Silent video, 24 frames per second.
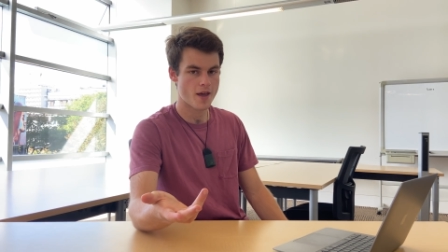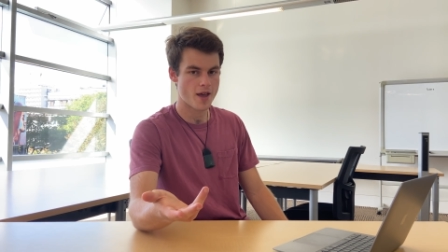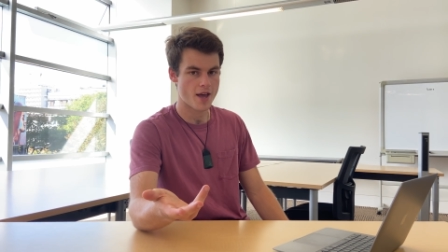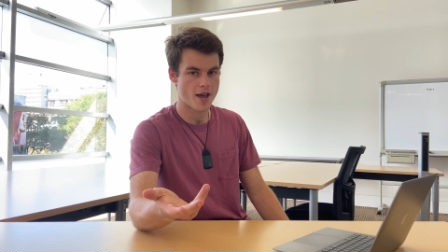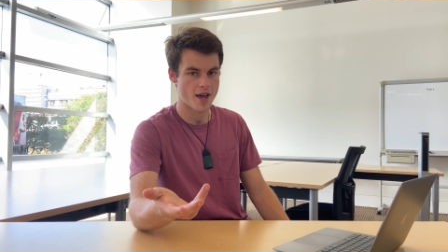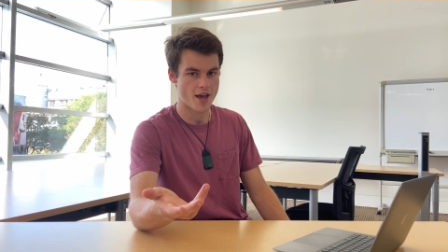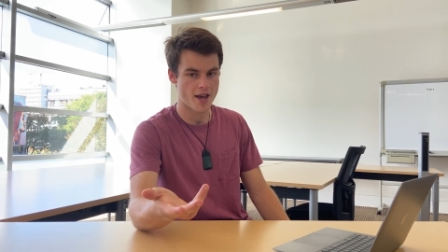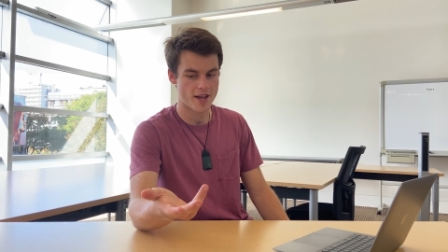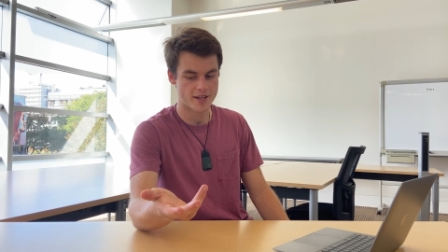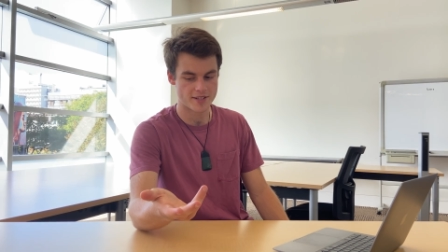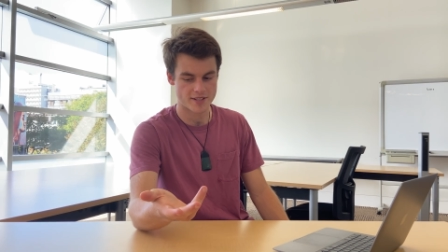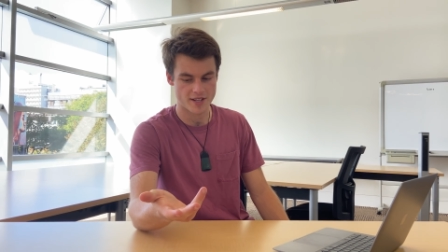
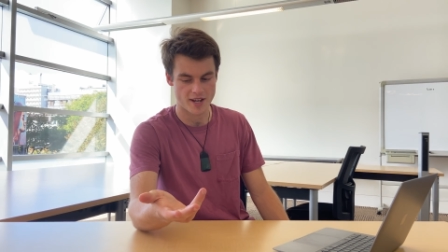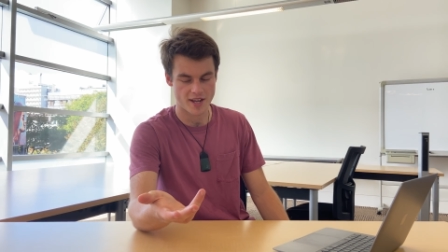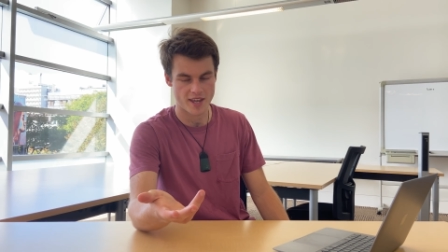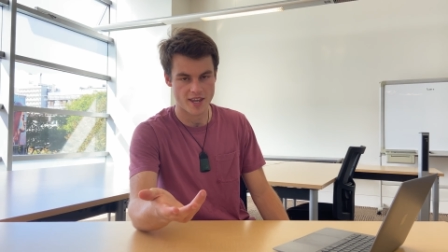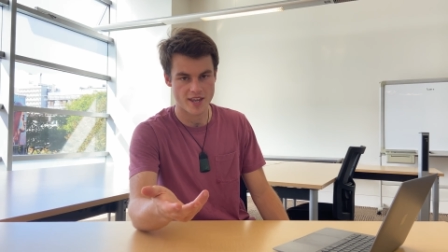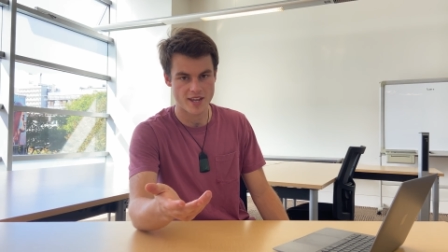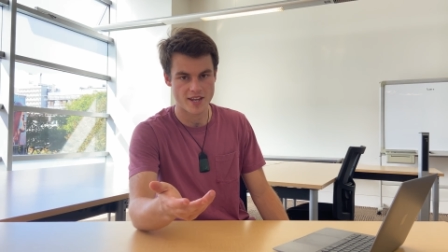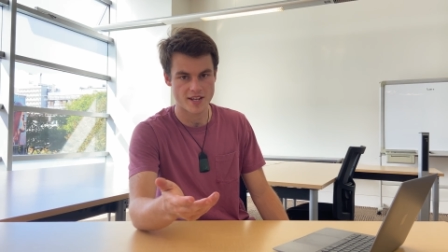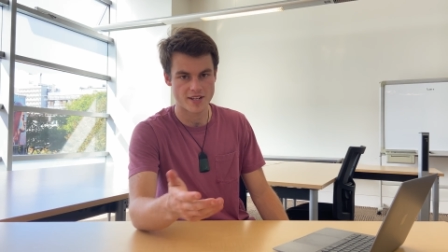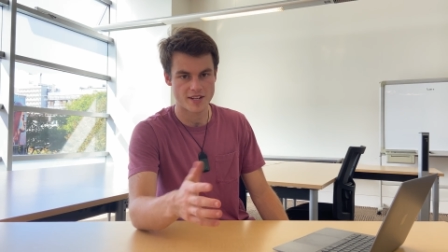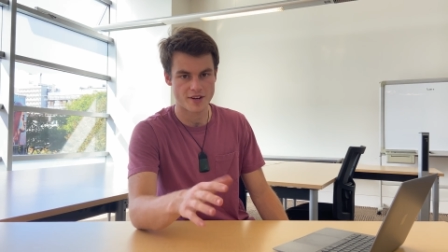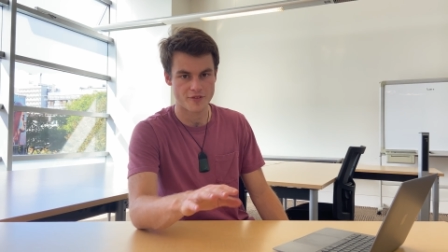And a
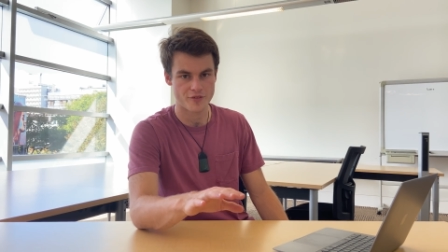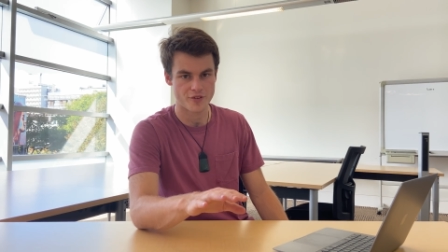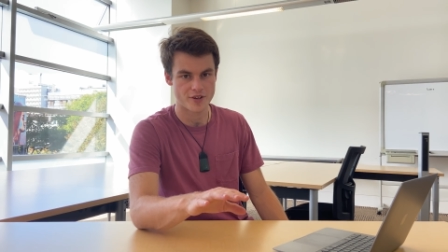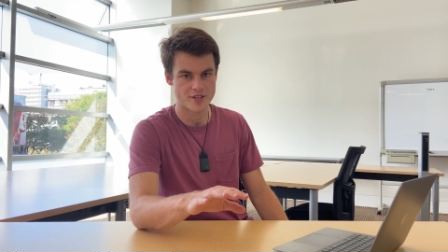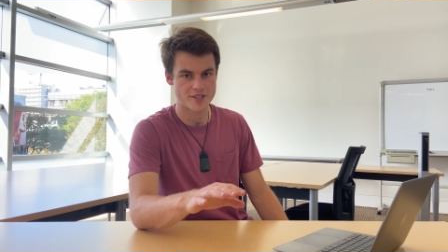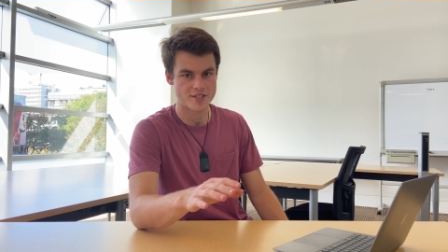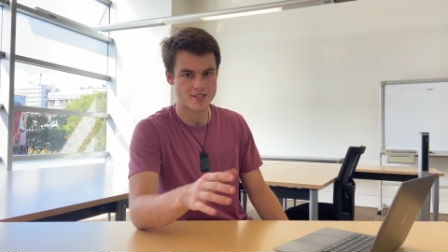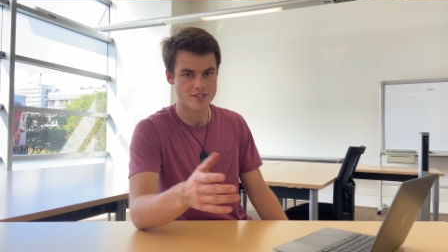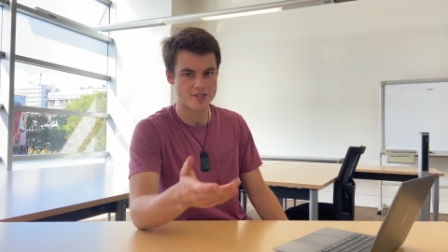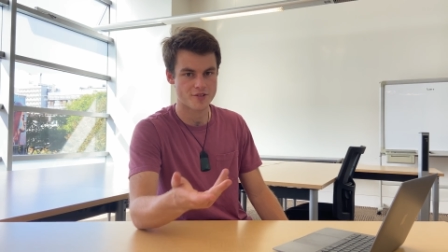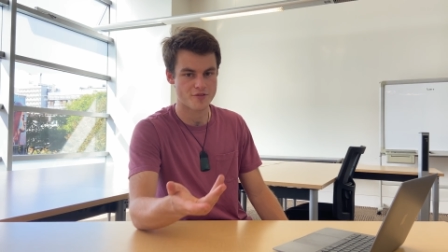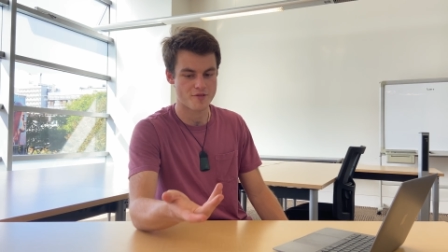key
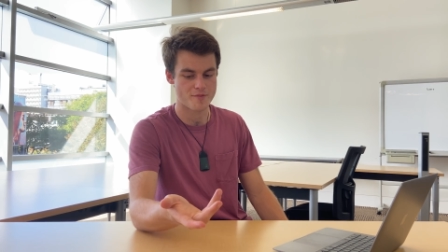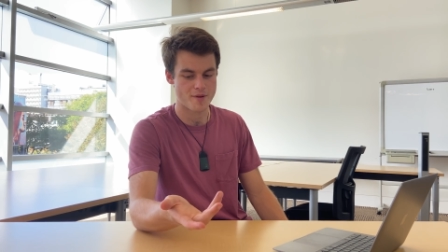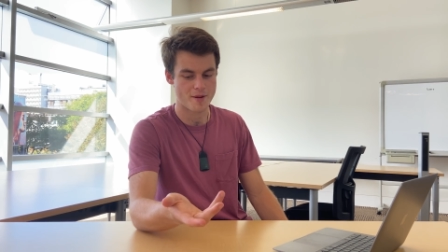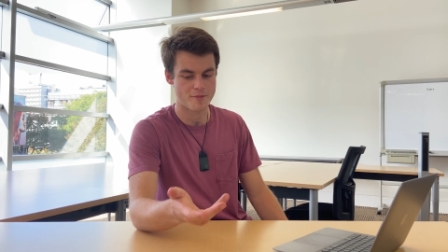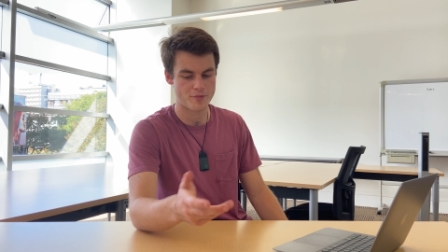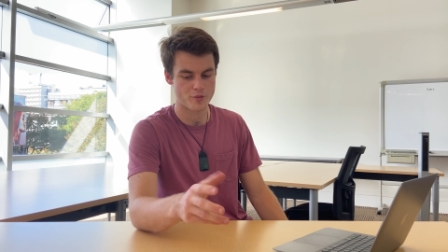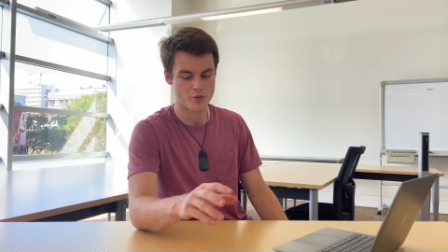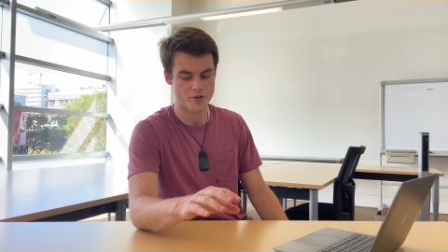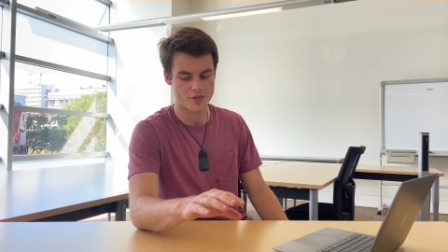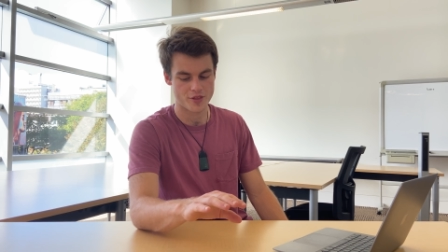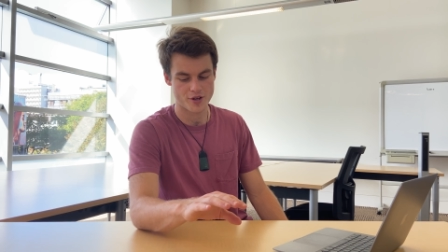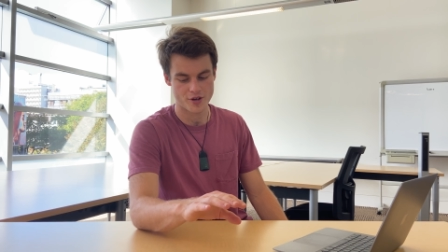difference to
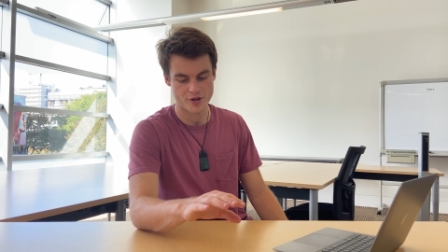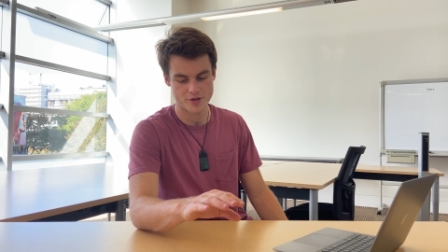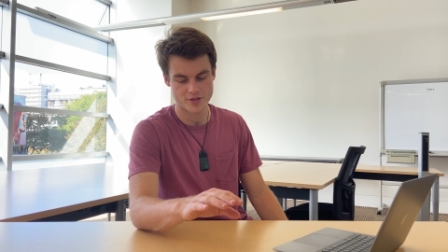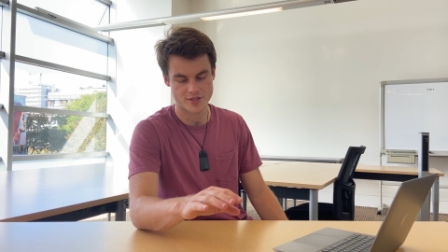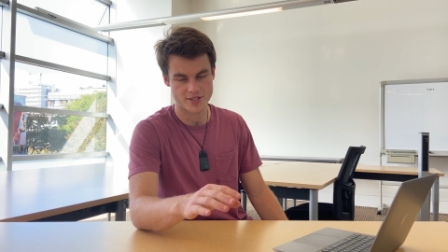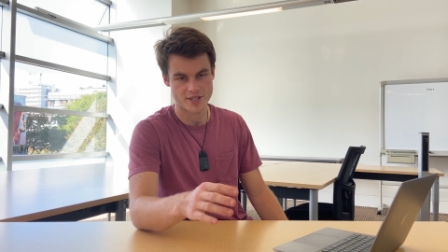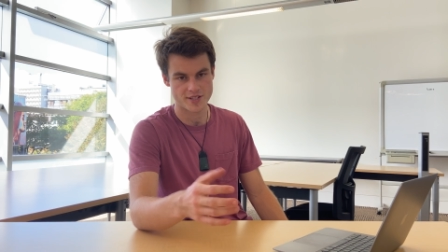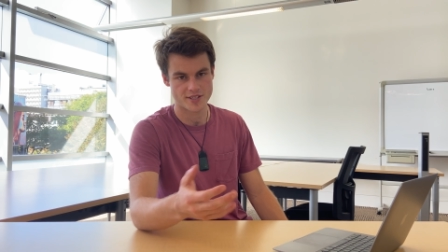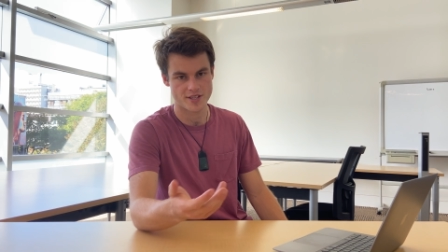remember with those